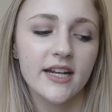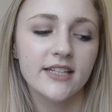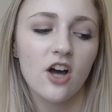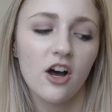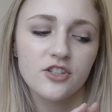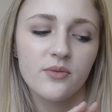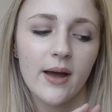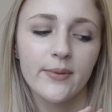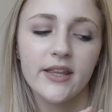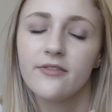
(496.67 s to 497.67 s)
It's also,
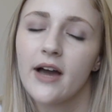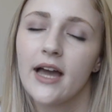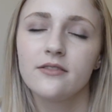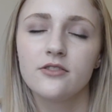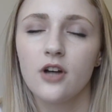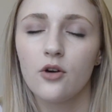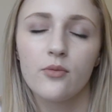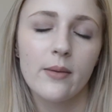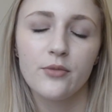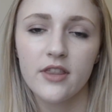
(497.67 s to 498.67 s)
I believe, I don't
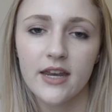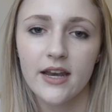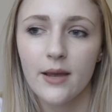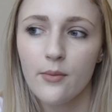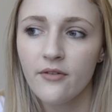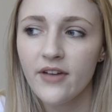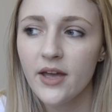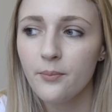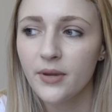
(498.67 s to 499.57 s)
remember the name of it,